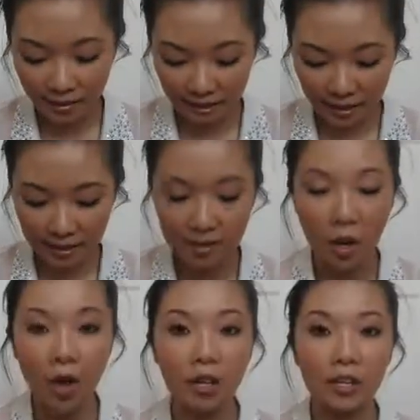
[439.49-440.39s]
I think that's
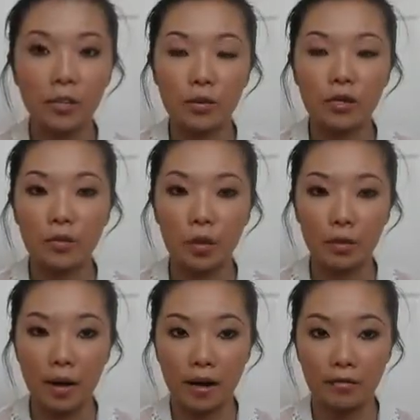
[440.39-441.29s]
all I use
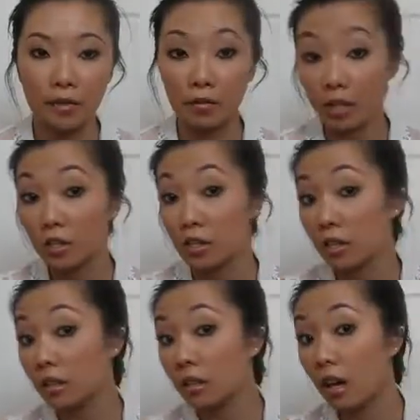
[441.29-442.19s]
for my
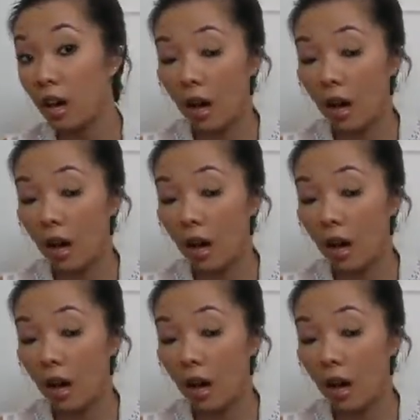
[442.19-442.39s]
foundation.